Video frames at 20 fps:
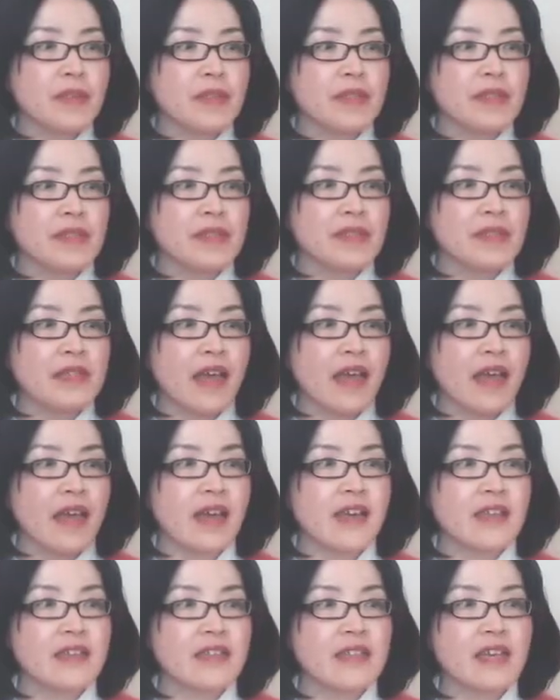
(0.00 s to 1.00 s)

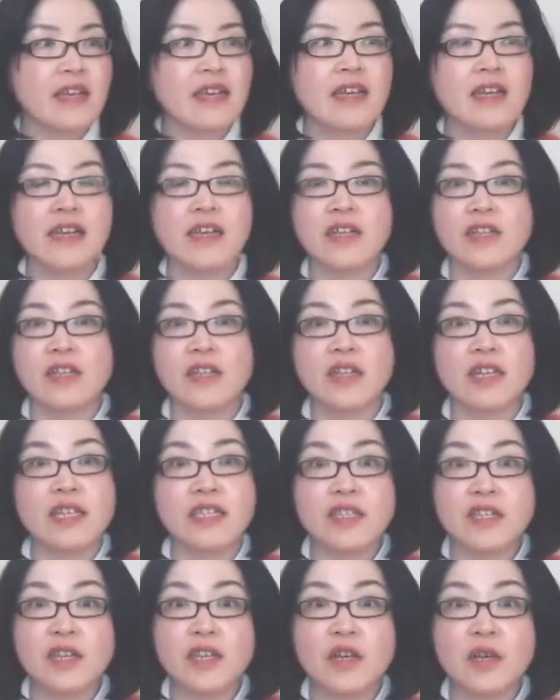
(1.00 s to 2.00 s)
said
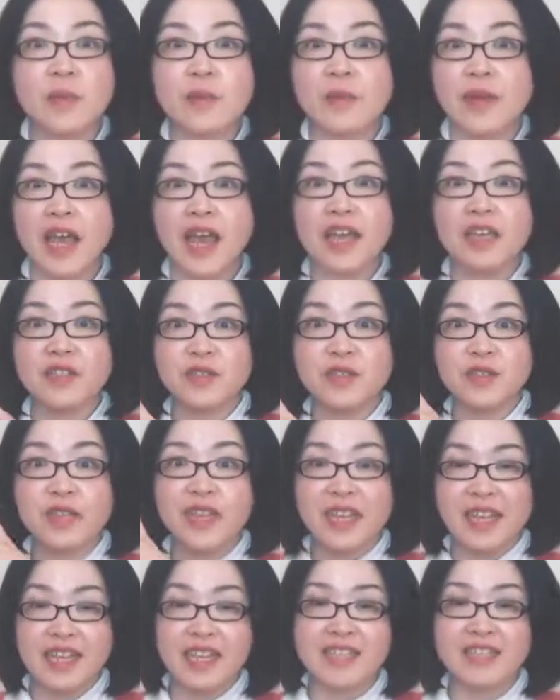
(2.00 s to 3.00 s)
listening comprehension
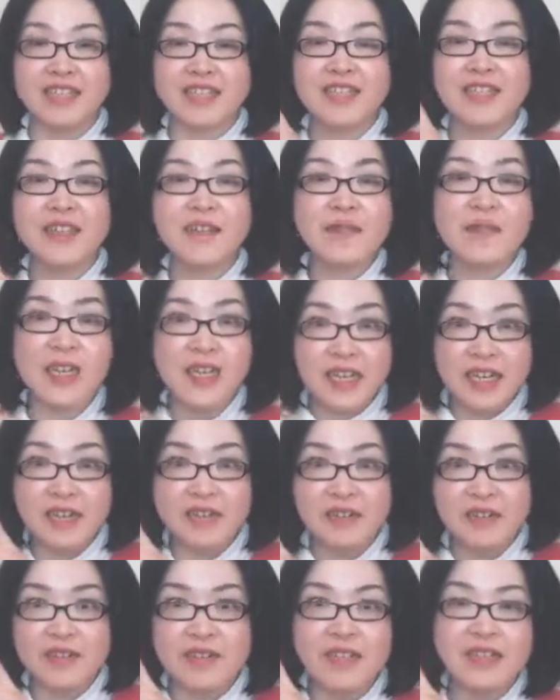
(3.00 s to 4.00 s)
is
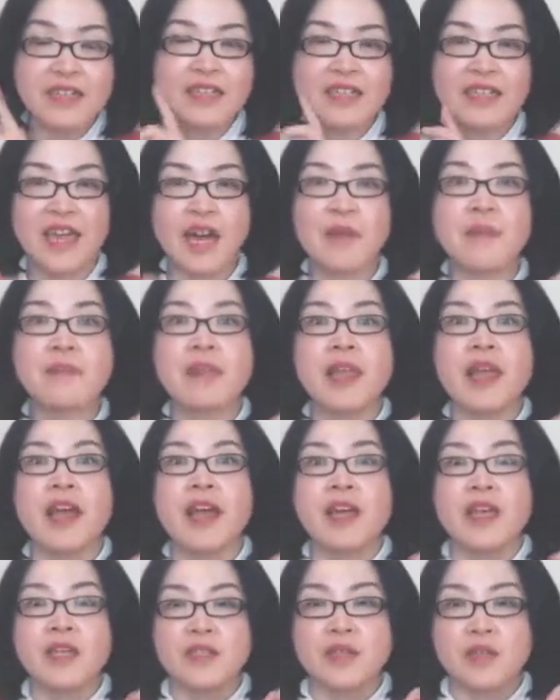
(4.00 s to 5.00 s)
difficult. Yeah,
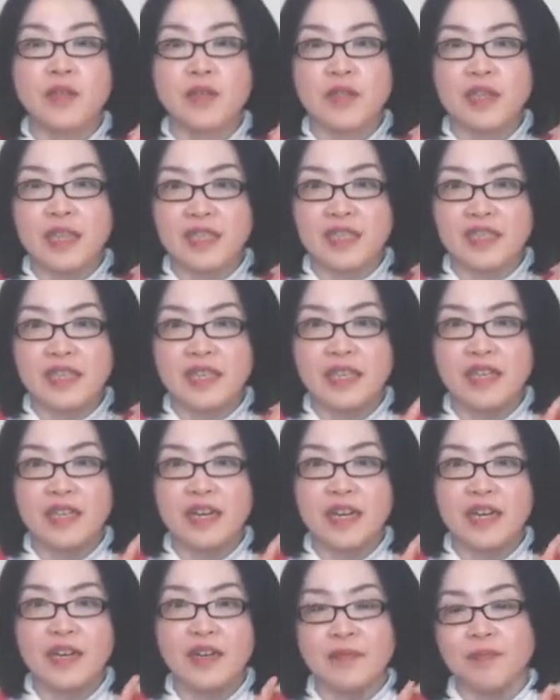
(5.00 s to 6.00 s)
so that's the
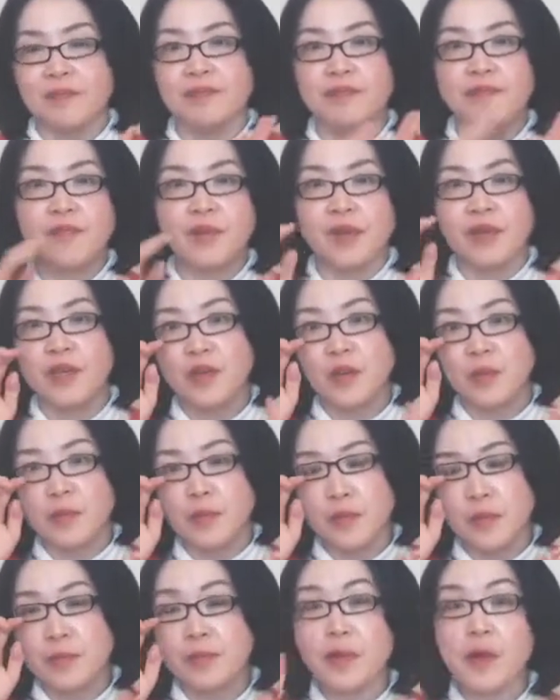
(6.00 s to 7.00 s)
very
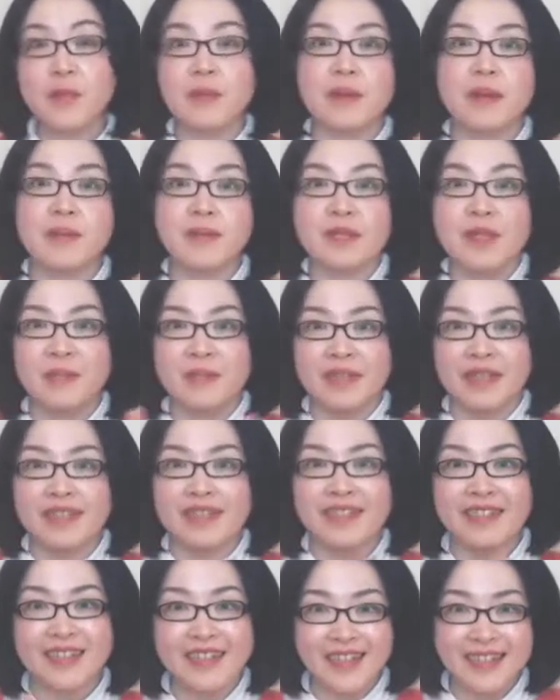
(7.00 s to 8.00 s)
common problem
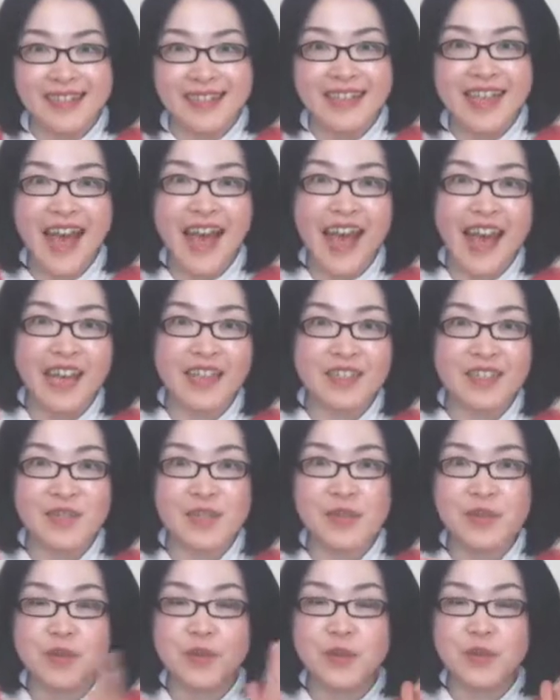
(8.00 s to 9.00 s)
Japanese learners has.
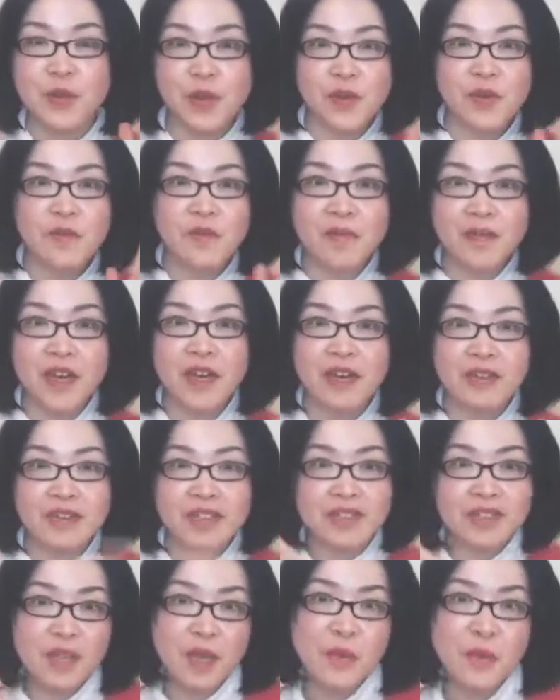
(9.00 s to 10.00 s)
Do you feel the
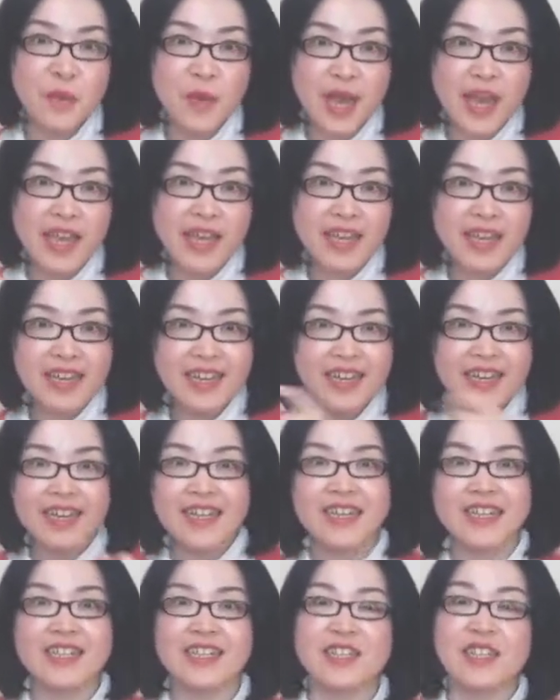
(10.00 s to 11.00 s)
same way?
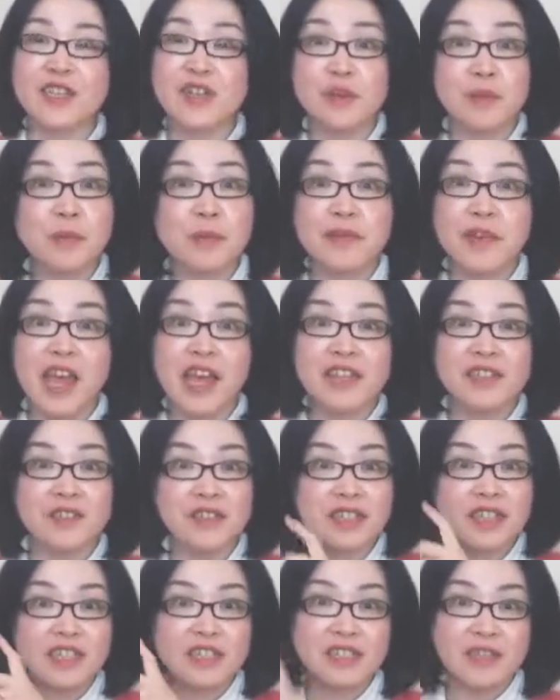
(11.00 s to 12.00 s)
Listening
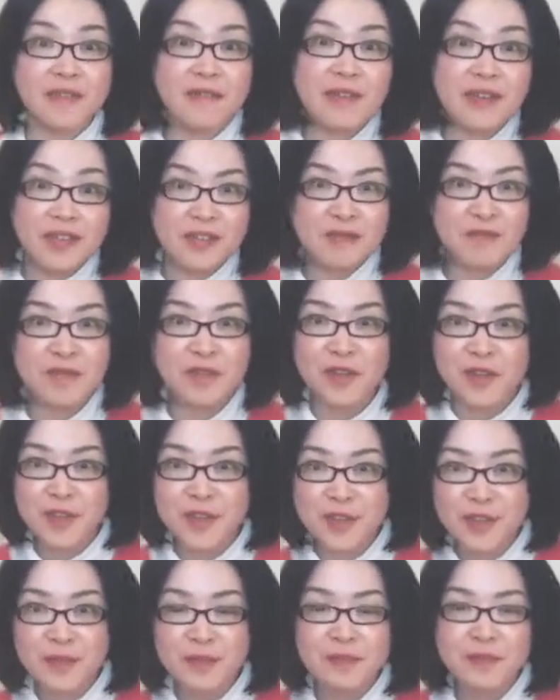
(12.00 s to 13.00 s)
comprehension is difficult for
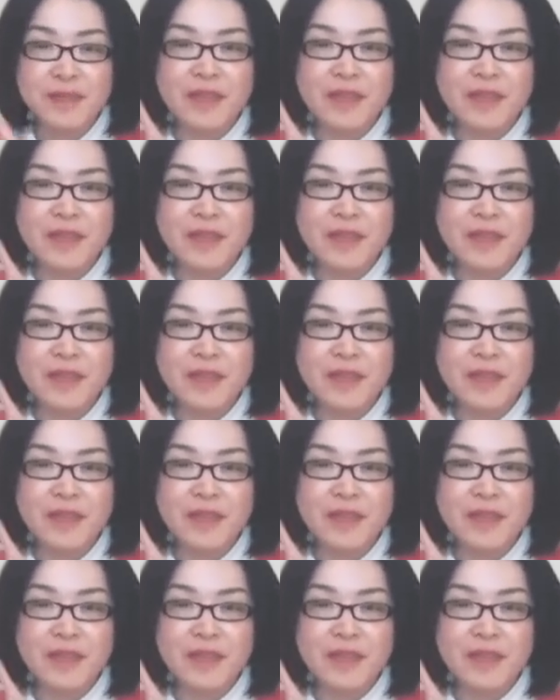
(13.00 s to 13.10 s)
you?